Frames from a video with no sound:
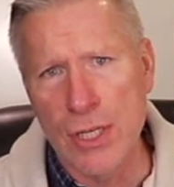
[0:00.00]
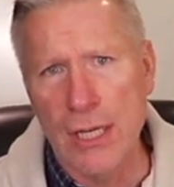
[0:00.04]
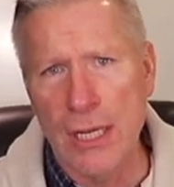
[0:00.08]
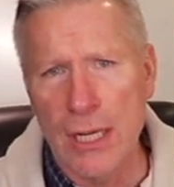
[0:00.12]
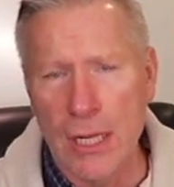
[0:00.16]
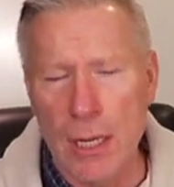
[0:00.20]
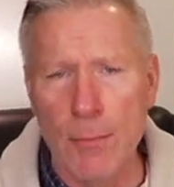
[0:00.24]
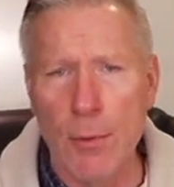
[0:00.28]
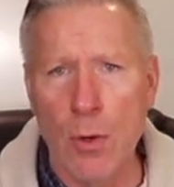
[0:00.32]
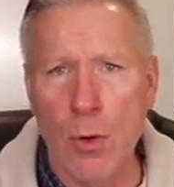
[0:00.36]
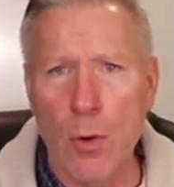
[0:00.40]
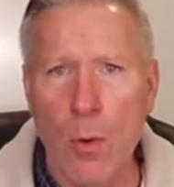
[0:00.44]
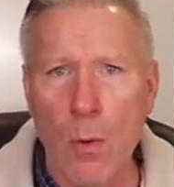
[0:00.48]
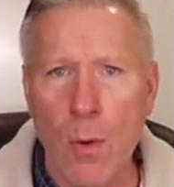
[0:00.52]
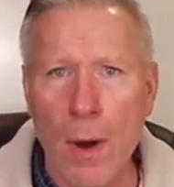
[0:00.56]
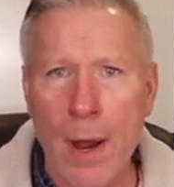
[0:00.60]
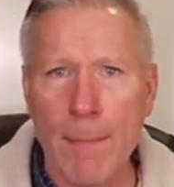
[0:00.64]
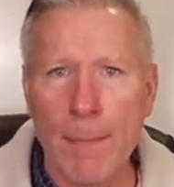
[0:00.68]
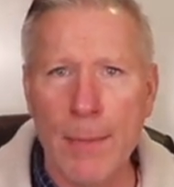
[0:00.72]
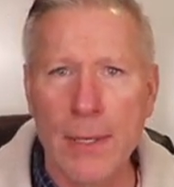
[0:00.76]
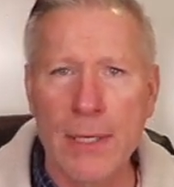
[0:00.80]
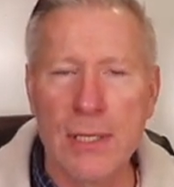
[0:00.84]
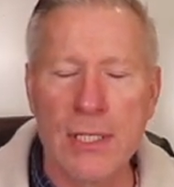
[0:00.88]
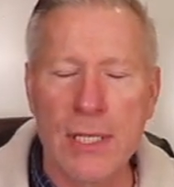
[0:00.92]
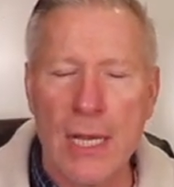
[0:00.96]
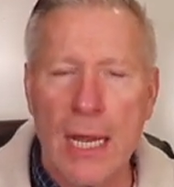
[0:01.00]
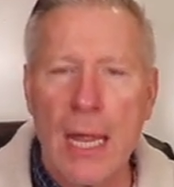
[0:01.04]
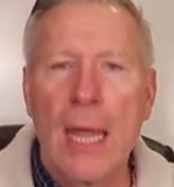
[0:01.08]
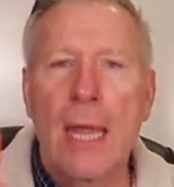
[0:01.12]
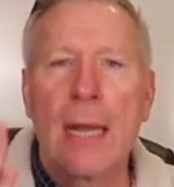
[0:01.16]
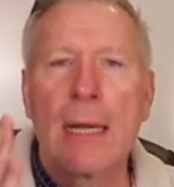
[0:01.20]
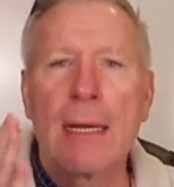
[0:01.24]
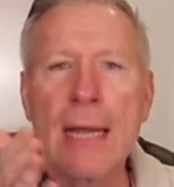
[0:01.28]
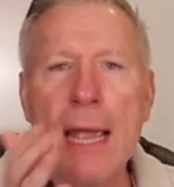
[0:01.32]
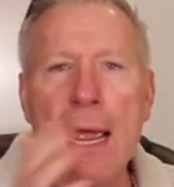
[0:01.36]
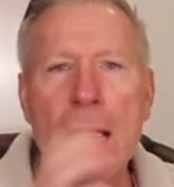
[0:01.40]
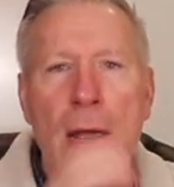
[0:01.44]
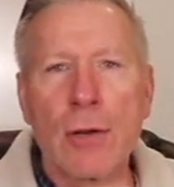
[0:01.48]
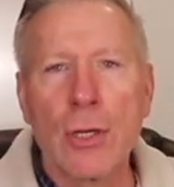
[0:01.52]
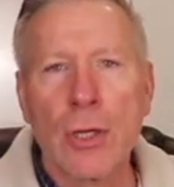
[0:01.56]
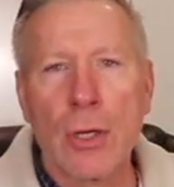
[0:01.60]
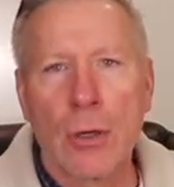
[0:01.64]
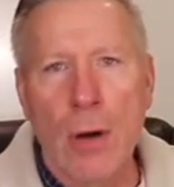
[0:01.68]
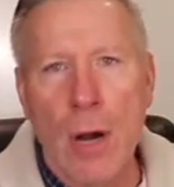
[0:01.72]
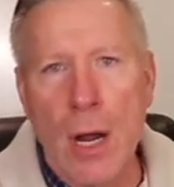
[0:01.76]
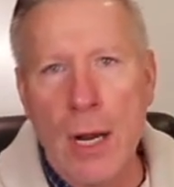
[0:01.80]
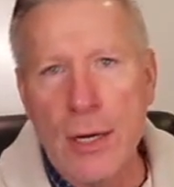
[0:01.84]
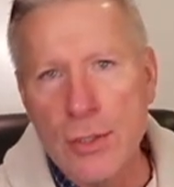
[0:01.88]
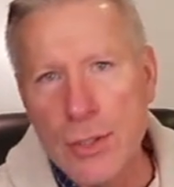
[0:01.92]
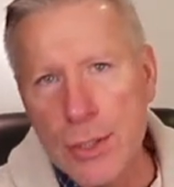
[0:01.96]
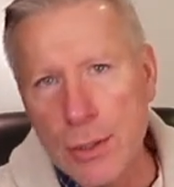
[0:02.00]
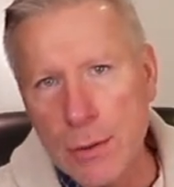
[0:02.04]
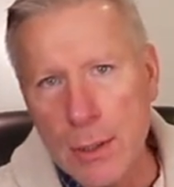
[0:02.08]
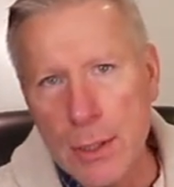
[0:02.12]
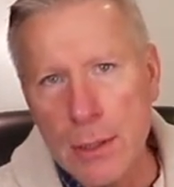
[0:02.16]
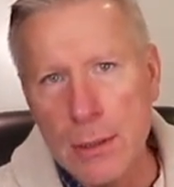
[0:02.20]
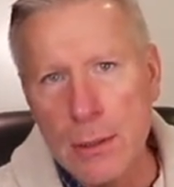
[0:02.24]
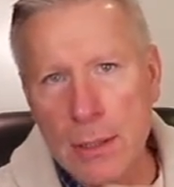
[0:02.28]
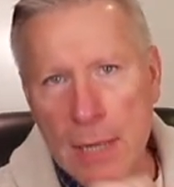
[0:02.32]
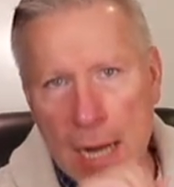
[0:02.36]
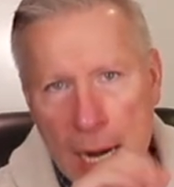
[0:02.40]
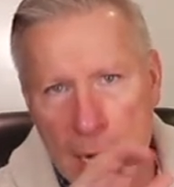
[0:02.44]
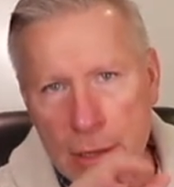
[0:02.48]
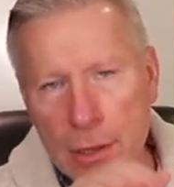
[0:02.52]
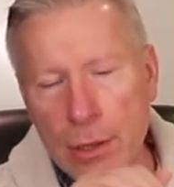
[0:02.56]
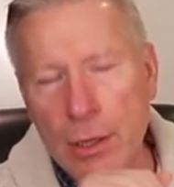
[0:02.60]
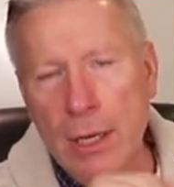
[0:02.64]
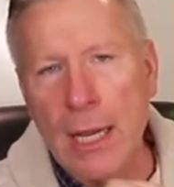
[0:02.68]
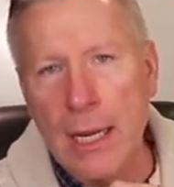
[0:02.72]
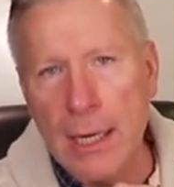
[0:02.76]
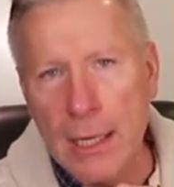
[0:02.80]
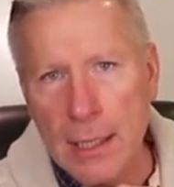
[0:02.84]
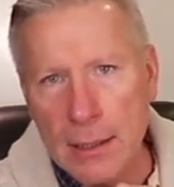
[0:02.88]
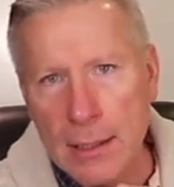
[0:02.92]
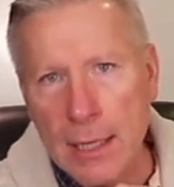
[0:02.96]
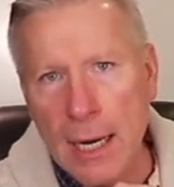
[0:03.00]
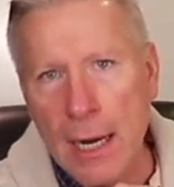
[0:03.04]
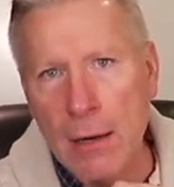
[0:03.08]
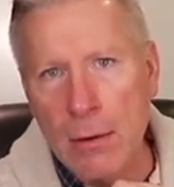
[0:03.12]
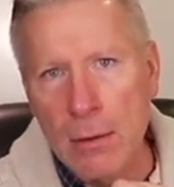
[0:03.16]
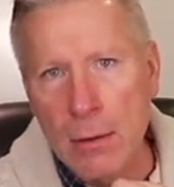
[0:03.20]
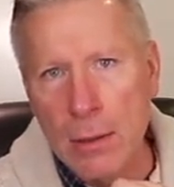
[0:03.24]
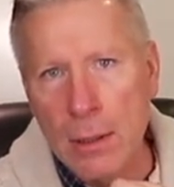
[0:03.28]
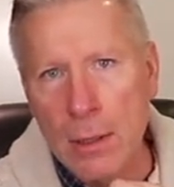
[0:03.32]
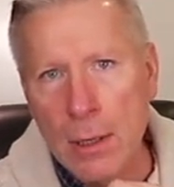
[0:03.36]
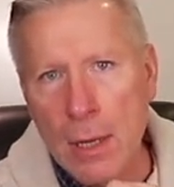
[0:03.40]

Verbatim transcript: and chemical weapons, now you're onto it. Now you're getting there.